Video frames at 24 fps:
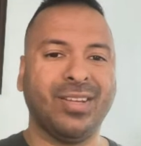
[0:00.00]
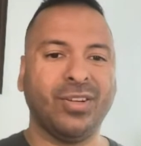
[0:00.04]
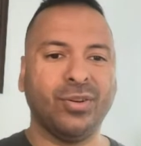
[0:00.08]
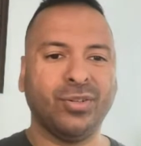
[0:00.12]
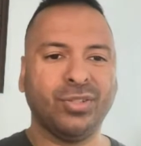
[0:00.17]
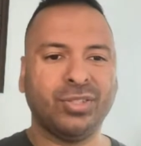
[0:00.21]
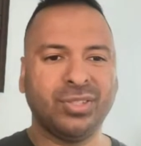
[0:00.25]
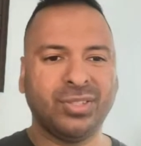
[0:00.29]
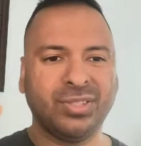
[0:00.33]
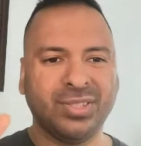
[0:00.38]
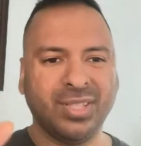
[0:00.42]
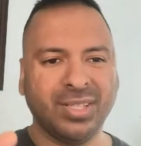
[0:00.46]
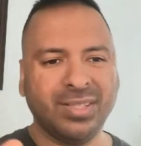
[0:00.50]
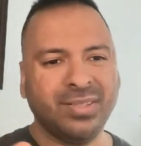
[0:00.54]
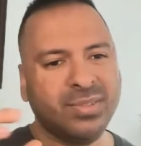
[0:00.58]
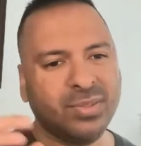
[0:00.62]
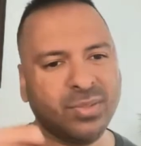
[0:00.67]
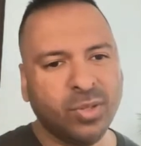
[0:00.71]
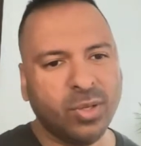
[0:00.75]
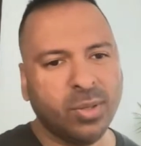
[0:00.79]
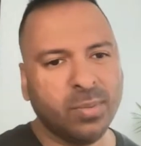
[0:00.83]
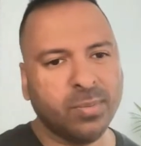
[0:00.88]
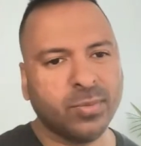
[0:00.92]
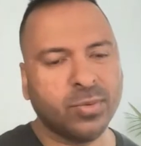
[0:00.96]
your
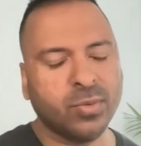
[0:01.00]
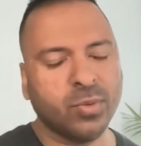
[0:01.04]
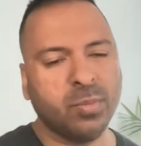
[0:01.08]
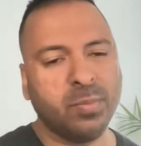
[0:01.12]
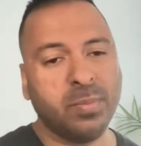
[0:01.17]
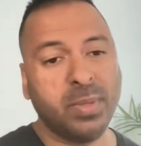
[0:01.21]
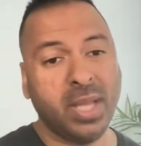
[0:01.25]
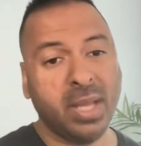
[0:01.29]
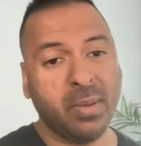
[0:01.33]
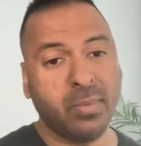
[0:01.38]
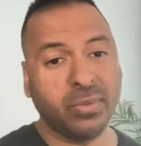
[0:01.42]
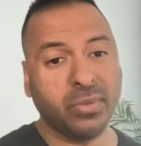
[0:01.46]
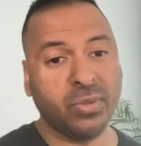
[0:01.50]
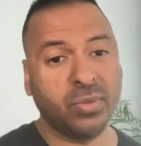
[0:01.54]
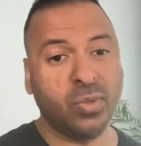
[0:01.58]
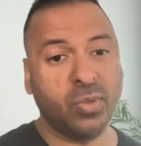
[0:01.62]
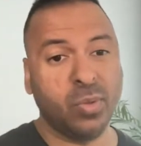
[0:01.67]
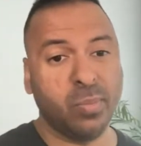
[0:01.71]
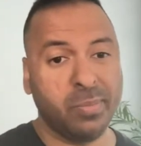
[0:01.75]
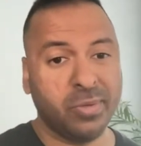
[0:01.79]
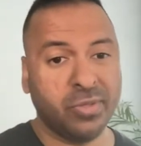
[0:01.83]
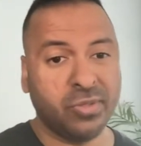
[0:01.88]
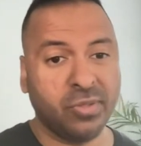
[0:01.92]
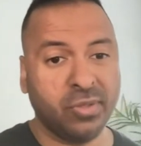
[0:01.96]
systems will be able to do
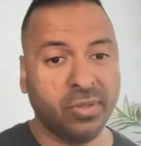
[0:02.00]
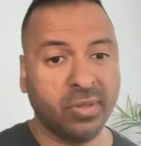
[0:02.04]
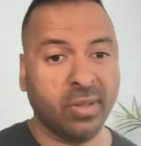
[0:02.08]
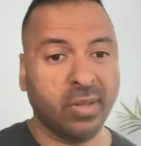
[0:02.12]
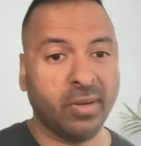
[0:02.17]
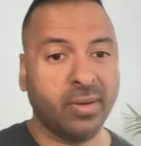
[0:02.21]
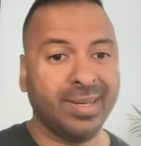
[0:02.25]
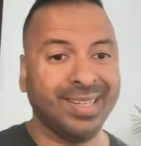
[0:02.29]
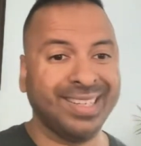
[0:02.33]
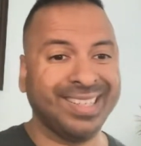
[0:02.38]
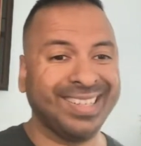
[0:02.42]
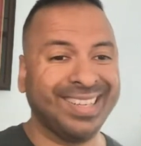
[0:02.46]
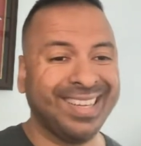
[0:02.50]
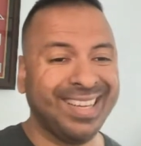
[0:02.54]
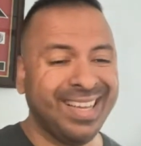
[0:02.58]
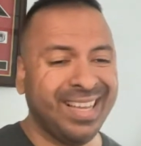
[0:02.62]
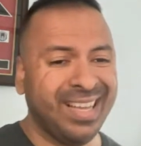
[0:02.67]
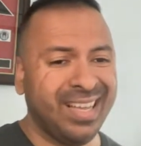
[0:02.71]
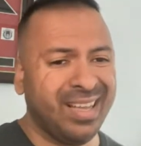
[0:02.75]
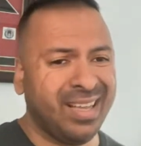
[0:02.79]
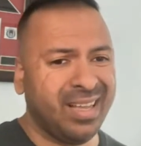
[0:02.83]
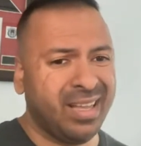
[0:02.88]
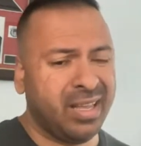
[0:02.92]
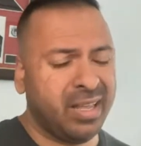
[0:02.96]
machine learning
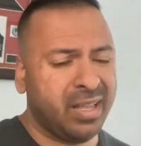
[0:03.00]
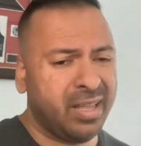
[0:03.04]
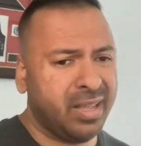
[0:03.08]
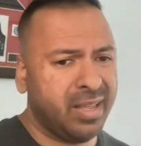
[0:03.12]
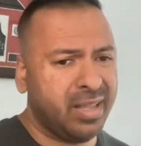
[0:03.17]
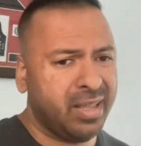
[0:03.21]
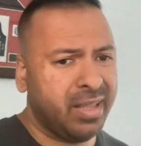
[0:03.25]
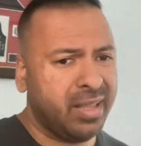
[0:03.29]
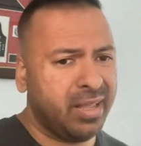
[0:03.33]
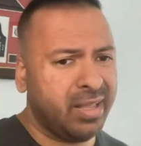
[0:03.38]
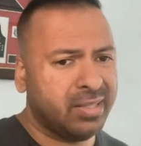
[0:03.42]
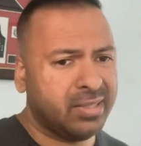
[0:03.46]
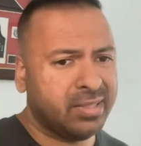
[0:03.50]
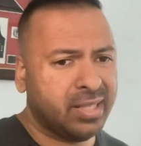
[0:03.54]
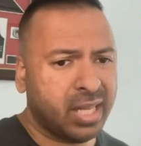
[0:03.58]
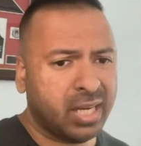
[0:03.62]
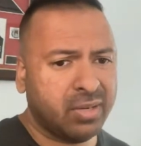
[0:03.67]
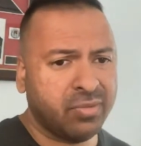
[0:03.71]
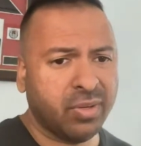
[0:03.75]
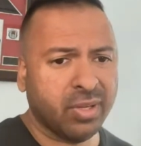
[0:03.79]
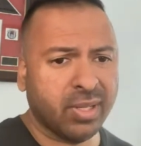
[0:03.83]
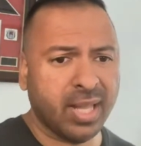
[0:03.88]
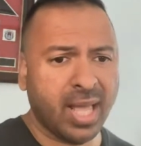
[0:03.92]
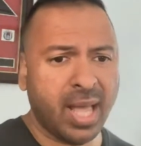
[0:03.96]
inside
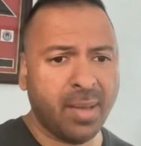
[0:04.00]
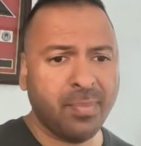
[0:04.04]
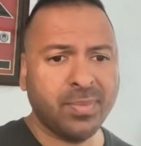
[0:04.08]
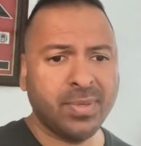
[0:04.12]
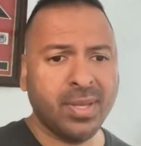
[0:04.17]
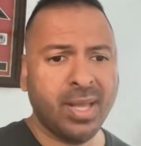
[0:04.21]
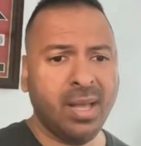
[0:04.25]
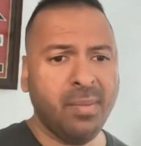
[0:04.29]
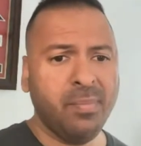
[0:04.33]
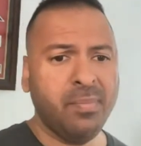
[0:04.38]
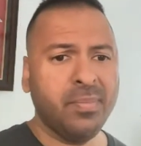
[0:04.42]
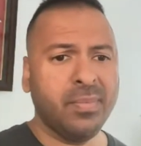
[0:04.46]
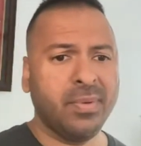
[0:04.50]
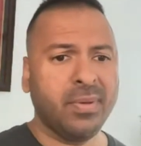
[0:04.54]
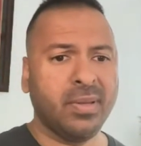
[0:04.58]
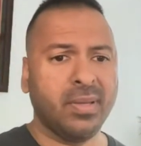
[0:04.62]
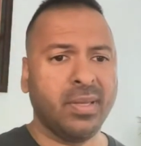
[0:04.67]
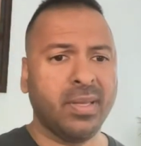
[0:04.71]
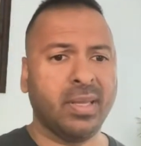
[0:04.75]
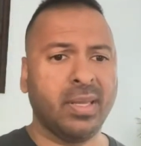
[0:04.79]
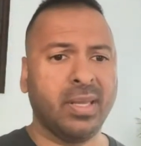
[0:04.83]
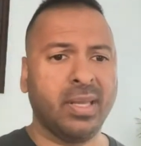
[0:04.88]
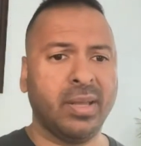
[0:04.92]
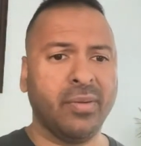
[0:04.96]
of your laptop,
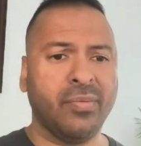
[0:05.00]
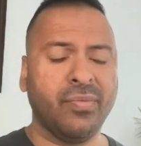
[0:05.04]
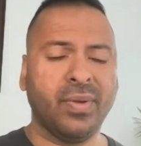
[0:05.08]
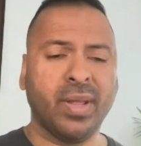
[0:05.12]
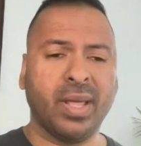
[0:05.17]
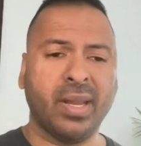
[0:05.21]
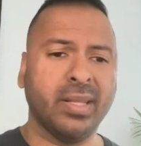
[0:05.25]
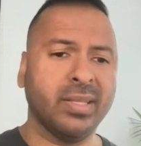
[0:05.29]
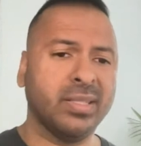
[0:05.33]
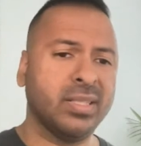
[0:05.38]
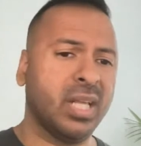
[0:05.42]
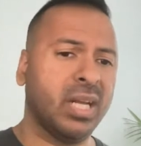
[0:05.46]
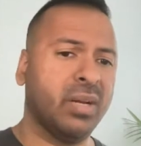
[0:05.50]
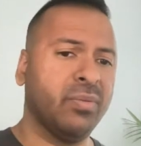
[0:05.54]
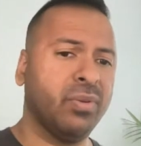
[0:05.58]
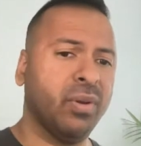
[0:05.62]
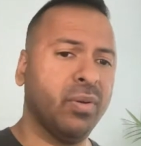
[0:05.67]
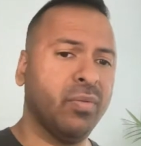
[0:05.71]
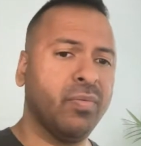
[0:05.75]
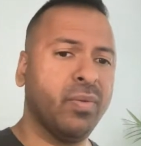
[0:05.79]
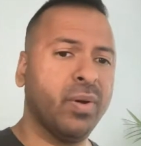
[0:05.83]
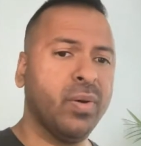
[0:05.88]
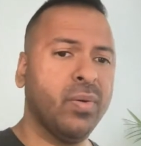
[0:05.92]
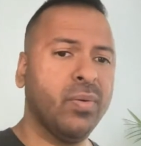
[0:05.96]
if not inside of your
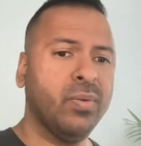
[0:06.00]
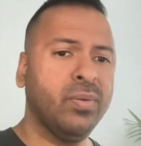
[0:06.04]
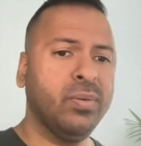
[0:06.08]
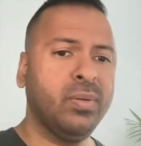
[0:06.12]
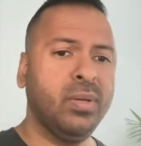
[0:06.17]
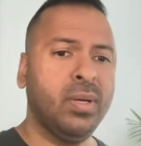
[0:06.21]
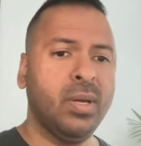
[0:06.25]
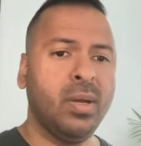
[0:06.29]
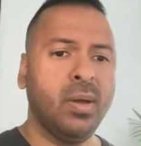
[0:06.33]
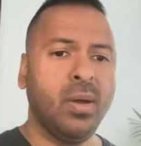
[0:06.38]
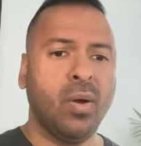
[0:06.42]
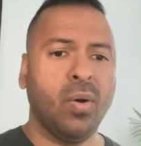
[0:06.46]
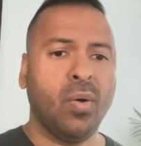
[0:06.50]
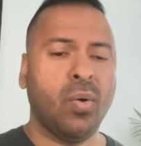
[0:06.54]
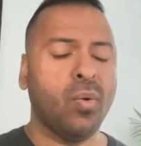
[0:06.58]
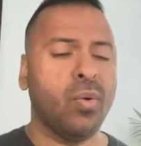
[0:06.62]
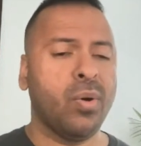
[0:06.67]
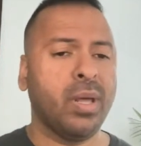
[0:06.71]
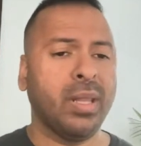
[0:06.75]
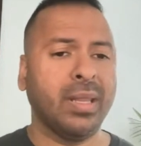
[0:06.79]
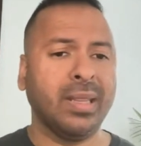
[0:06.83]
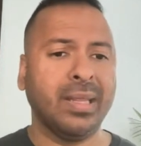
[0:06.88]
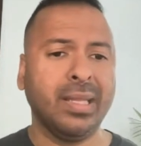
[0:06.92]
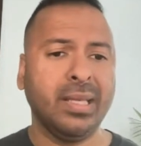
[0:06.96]
phone, or
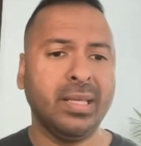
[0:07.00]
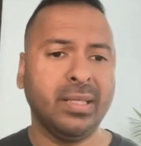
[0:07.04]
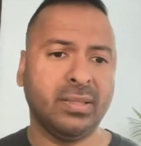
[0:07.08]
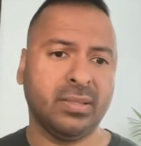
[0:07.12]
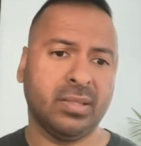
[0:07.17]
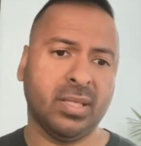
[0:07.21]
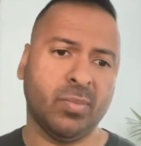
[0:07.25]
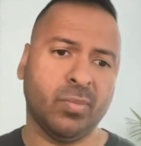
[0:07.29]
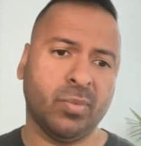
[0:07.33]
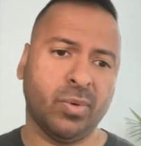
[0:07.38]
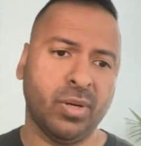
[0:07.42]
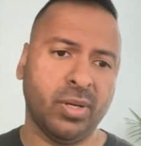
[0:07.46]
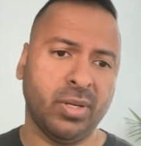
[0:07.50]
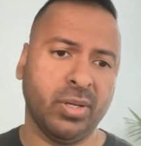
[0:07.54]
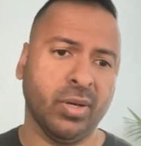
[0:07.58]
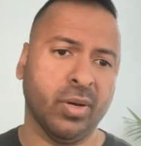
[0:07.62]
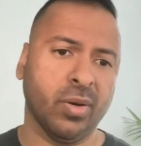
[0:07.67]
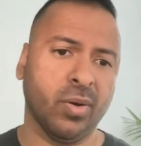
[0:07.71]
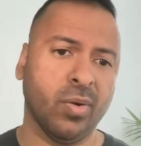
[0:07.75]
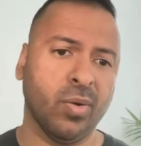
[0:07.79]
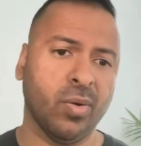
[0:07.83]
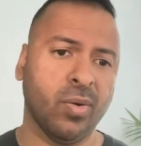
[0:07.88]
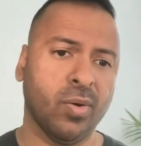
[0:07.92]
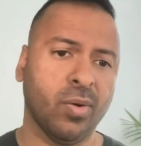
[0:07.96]
at least somewhere in your
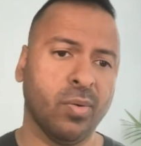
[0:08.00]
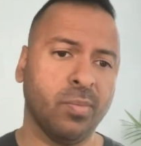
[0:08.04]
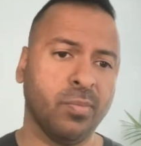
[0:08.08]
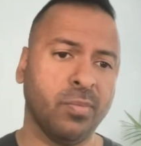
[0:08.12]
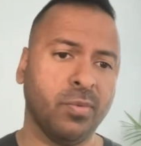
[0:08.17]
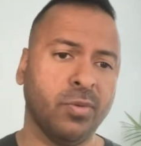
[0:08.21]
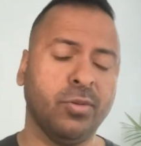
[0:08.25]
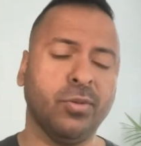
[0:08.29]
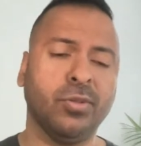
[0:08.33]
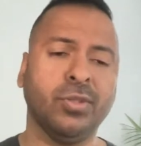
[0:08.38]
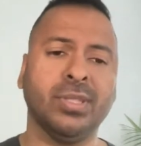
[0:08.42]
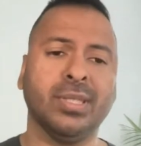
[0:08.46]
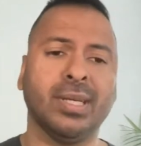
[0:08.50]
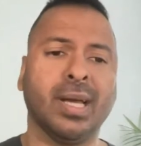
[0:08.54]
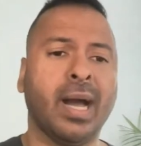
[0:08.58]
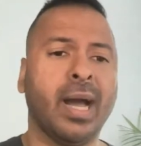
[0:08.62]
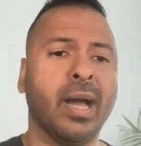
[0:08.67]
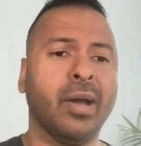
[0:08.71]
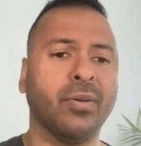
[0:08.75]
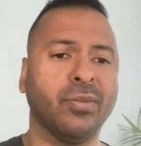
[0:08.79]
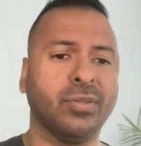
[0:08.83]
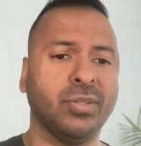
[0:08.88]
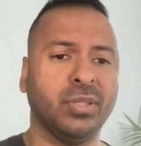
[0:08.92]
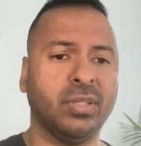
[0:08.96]
home using
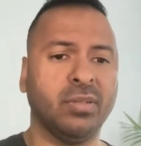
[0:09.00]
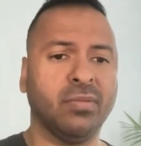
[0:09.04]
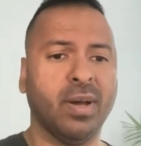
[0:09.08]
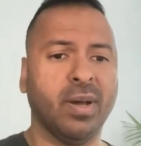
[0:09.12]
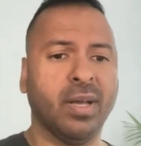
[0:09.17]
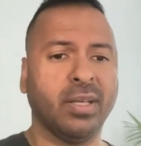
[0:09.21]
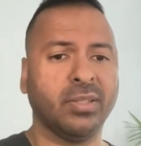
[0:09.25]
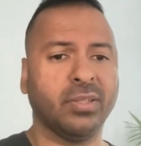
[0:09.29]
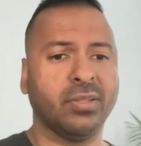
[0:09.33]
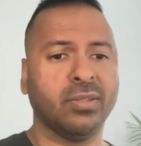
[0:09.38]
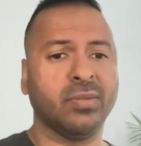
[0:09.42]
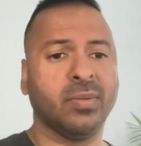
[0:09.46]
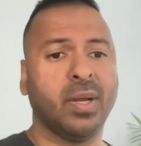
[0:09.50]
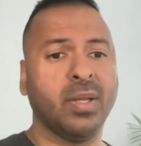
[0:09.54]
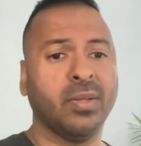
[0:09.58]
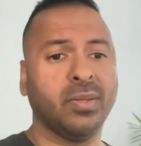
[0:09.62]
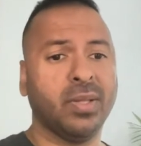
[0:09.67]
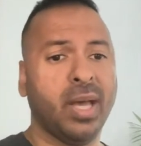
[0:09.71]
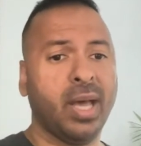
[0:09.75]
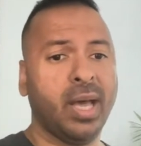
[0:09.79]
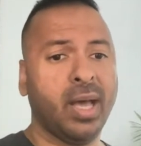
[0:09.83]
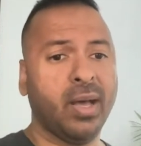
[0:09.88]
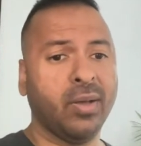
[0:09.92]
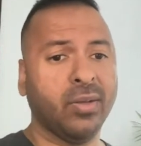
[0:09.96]
IoT devices around
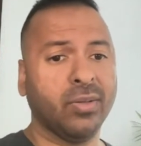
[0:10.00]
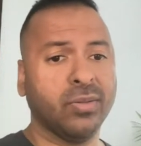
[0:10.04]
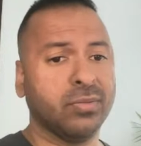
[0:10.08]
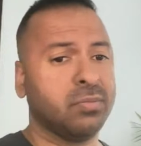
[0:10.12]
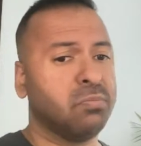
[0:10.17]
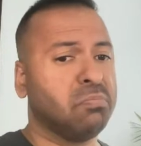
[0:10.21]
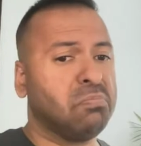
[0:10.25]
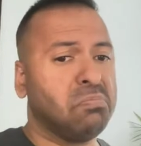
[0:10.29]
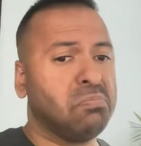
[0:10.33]
the house